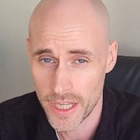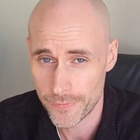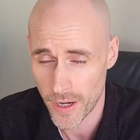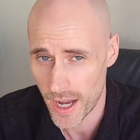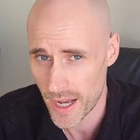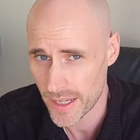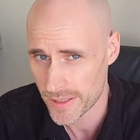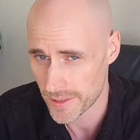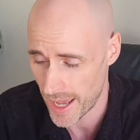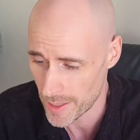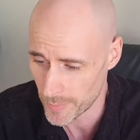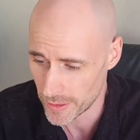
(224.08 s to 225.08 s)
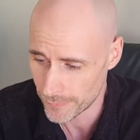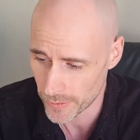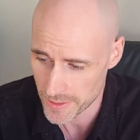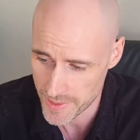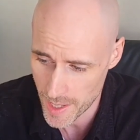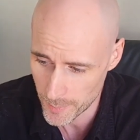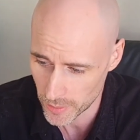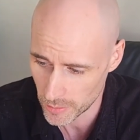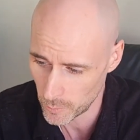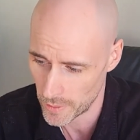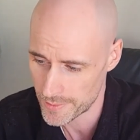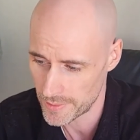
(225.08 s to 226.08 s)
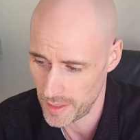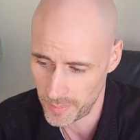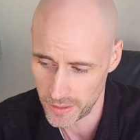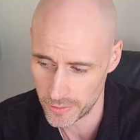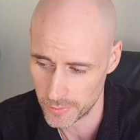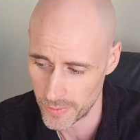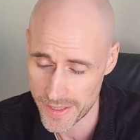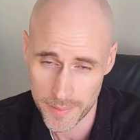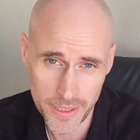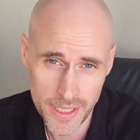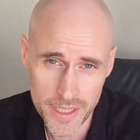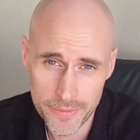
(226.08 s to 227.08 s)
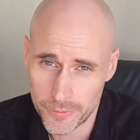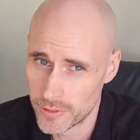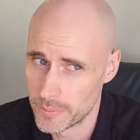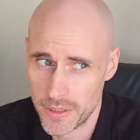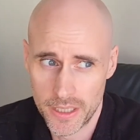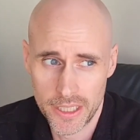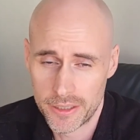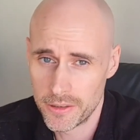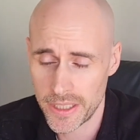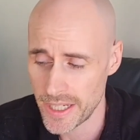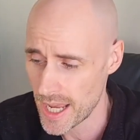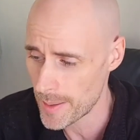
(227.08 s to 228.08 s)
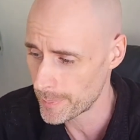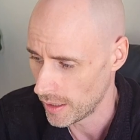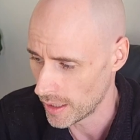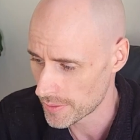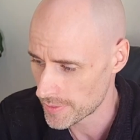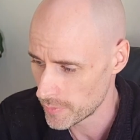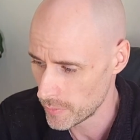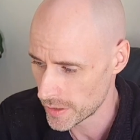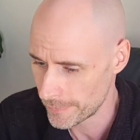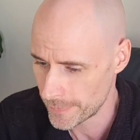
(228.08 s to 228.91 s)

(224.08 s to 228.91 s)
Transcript: If I, as an admin, for example, want to upload recipes for my cooking app, I also want to